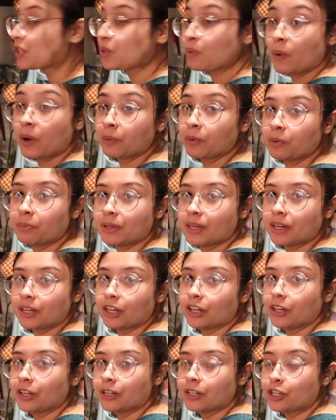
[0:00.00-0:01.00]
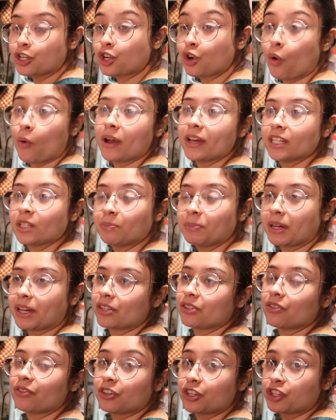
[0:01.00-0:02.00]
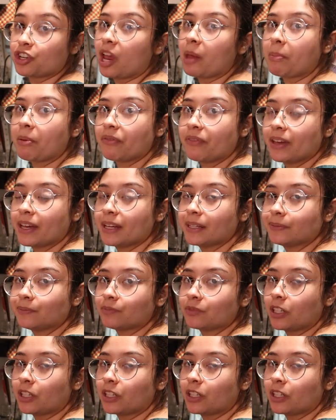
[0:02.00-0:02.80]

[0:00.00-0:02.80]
this one would be a good choice because of the shape of it.